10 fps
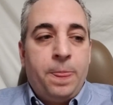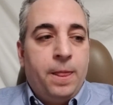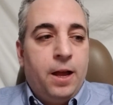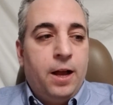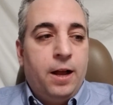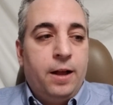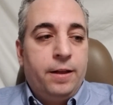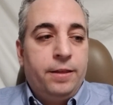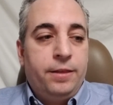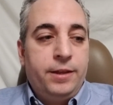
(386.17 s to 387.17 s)

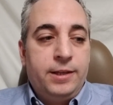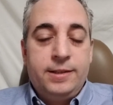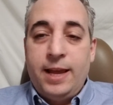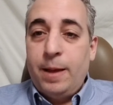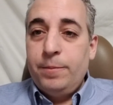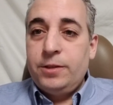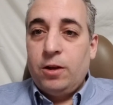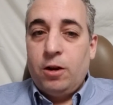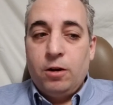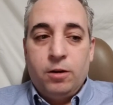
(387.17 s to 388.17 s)
the exams
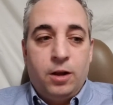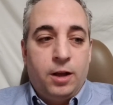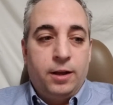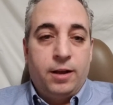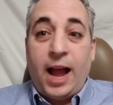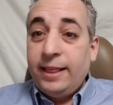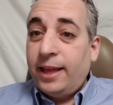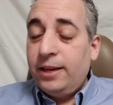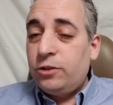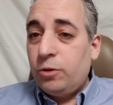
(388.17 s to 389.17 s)
are
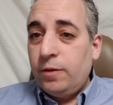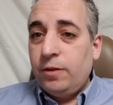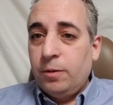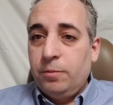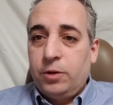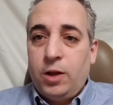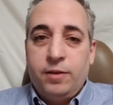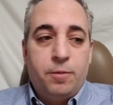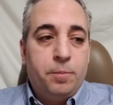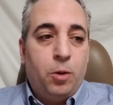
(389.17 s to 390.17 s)
highlighted sort of. They're kind
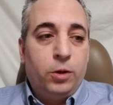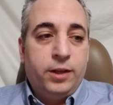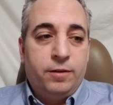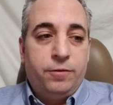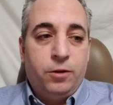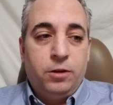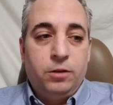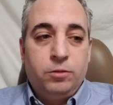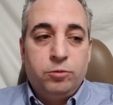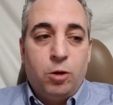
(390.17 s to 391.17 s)
of in bold, and a
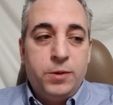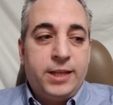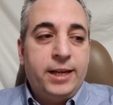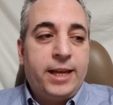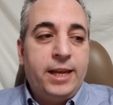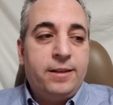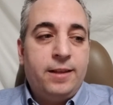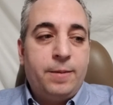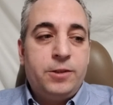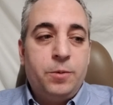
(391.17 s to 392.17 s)
full row is dedicated to
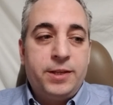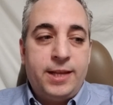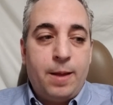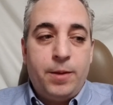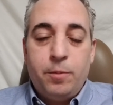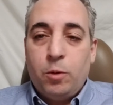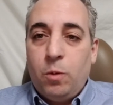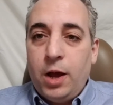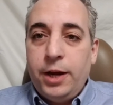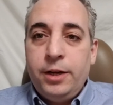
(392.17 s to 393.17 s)
them. So exam number
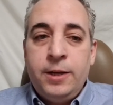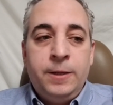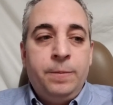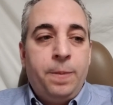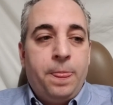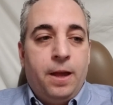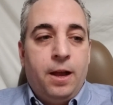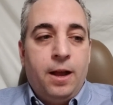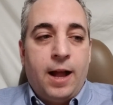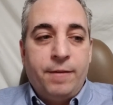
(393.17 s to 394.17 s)
1,
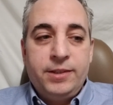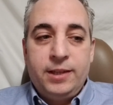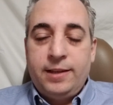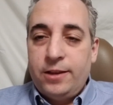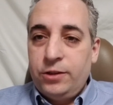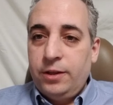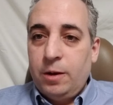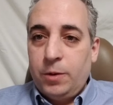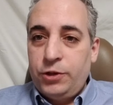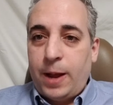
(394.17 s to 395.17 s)
obviously it tells you there
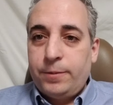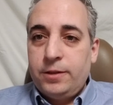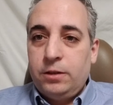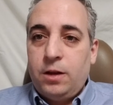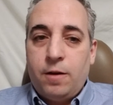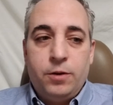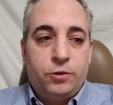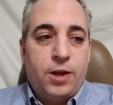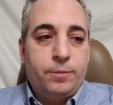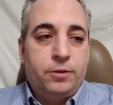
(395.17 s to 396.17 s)
what chapters it'll cover.
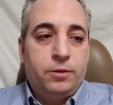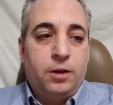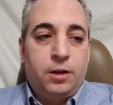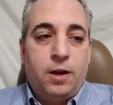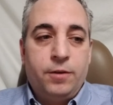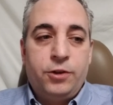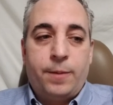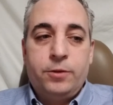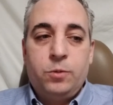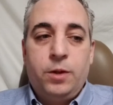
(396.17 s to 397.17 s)
It'll cover
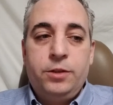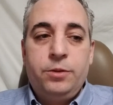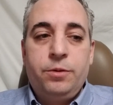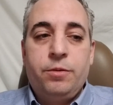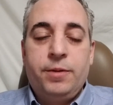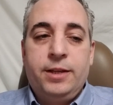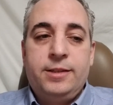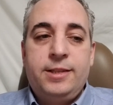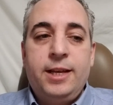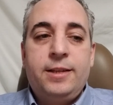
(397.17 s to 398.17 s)
chapters 1, 2, 3, and
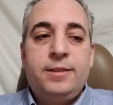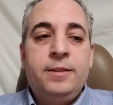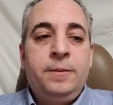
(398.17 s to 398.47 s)
6.